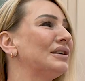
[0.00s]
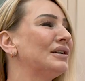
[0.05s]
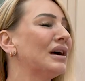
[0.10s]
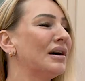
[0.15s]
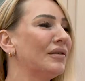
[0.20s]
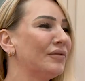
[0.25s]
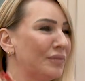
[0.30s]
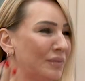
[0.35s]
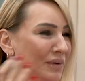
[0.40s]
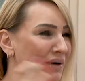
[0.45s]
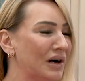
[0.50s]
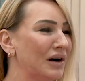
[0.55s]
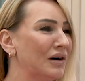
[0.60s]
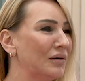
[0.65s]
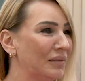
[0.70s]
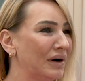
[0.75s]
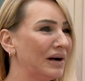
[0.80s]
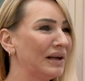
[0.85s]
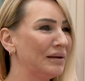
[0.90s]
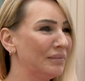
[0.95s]
you come from a coal
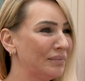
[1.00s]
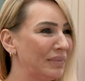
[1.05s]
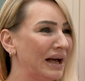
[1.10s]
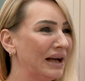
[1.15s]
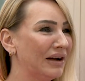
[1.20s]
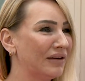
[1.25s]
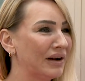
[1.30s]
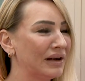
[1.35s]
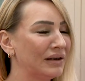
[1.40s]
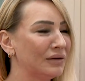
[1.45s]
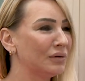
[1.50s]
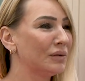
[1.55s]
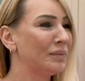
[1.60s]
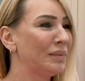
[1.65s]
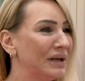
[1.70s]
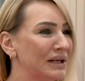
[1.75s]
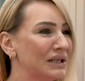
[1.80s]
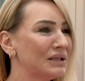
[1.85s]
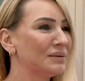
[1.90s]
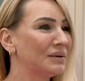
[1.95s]
mining background, all the
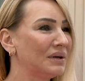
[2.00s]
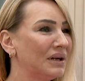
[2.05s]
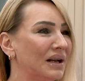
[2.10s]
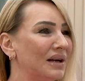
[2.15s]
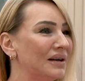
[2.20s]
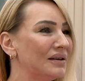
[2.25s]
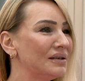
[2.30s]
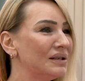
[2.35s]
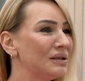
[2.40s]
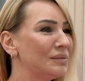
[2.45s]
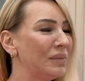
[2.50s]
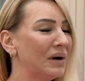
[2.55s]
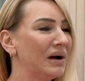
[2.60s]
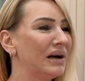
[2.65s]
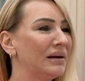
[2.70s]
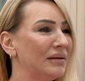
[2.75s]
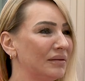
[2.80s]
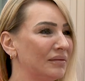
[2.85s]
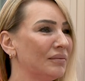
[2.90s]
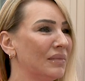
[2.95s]
pits were closed
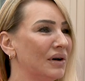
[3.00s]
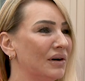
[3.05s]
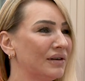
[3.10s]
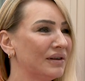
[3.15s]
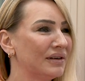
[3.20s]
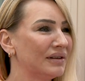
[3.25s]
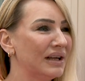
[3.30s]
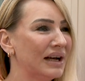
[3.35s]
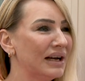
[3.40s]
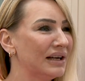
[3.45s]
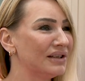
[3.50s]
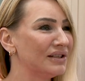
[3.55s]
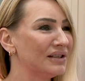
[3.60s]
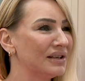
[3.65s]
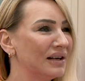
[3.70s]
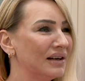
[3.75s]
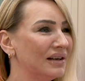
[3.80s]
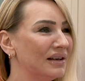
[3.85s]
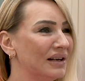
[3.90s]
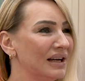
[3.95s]
by Margaret Thatcher.